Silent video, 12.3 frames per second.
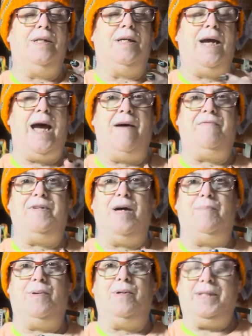half
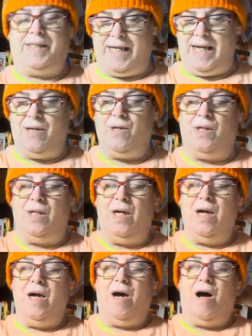double, single,
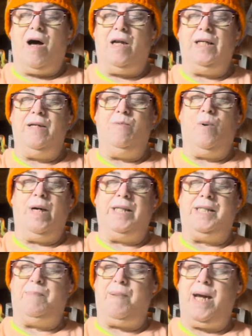all in one
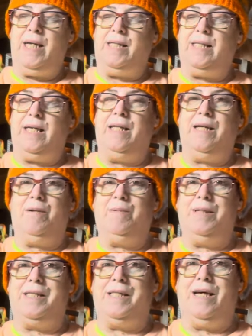space. And there
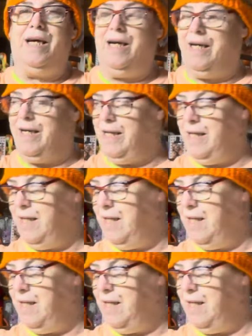was uh,